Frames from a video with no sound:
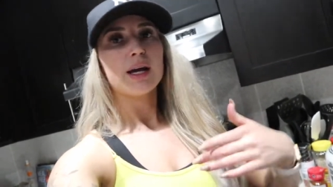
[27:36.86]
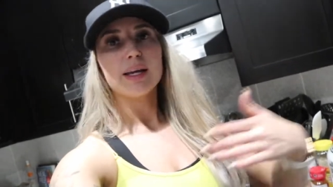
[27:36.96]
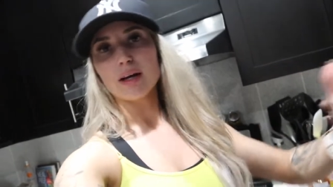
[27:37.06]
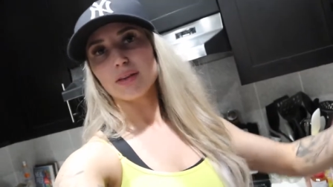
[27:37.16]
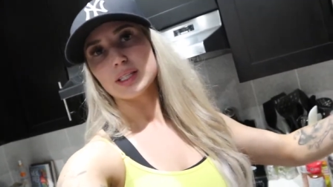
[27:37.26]

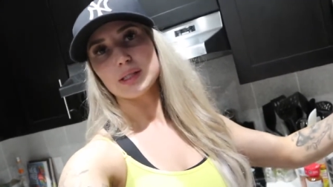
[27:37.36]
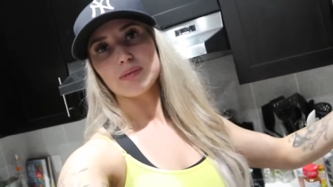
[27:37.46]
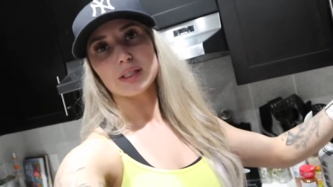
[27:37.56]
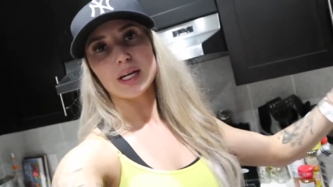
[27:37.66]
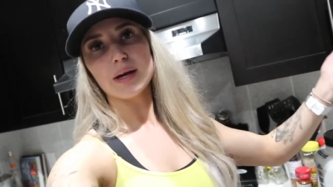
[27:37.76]
yeah, this is
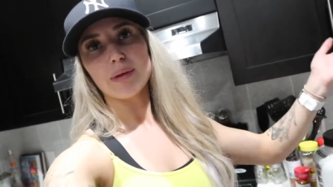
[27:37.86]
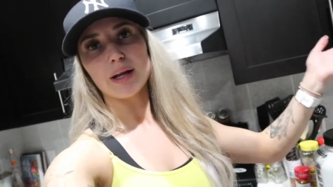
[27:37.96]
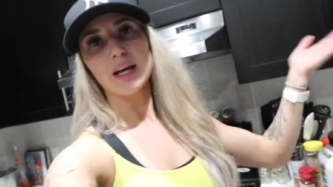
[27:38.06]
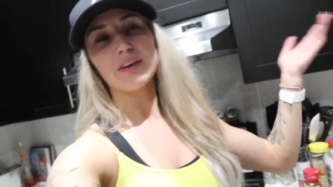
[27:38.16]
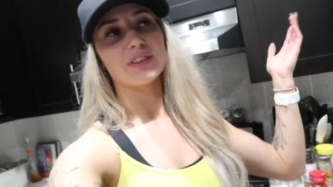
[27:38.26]
my day in my
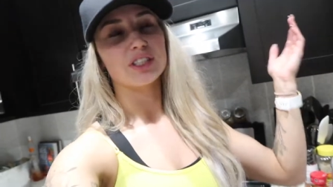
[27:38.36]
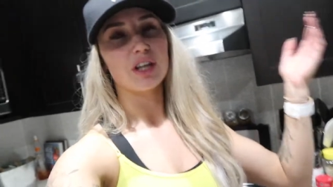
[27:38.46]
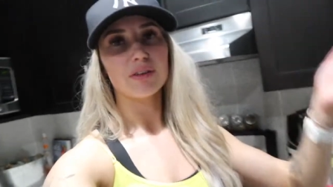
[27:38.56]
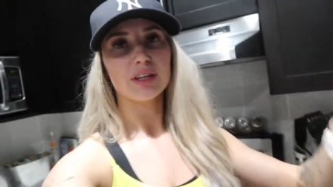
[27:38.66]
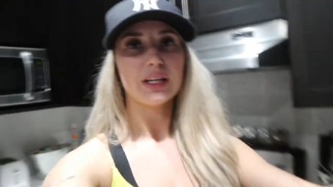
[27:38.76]
life. It's
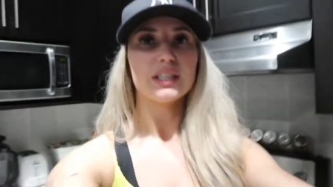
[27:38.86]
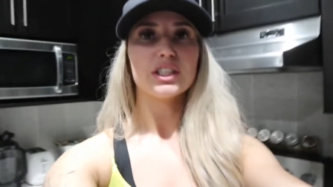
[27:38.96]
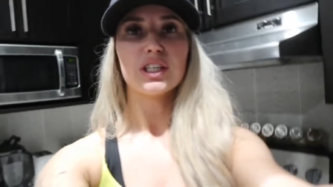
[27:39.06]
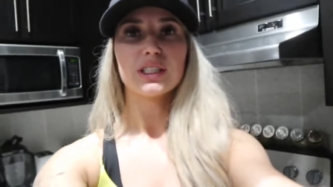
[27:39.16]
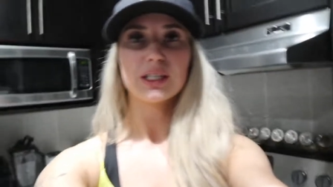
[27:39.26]
not really that
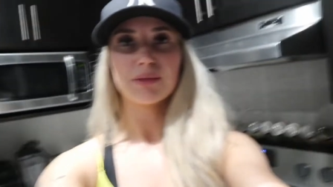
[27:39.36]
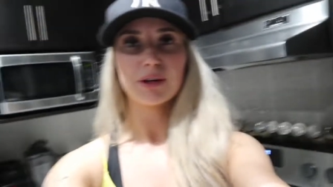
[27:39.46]
interesting.